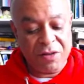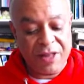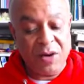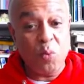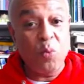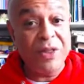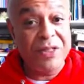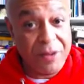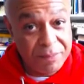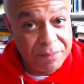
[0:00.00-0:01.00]
than
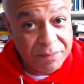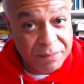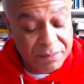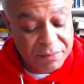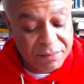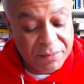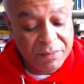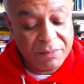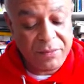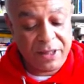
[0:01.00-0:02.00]
with them,
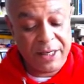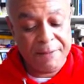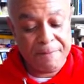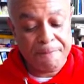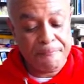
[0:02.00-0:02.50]
okay,